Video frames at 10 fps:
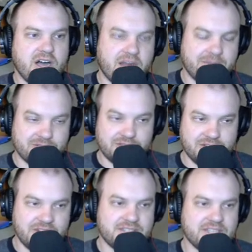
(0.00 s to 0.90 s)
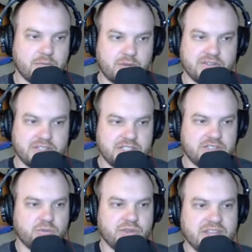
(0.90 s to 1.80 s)
opportunities, and
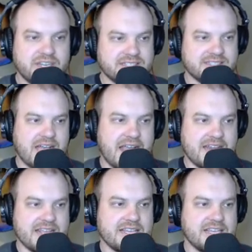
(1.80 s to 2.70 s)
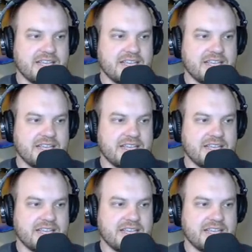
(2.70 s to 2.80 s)
privileges within a society.